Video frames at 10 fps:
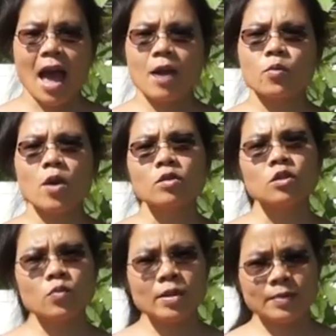I grow
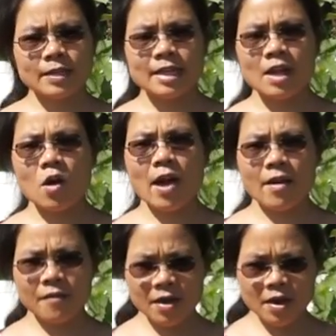sweet potato
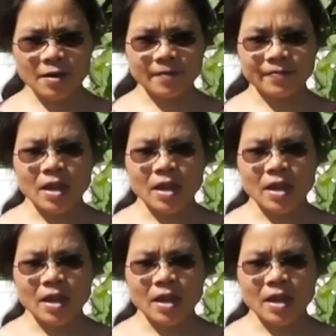every year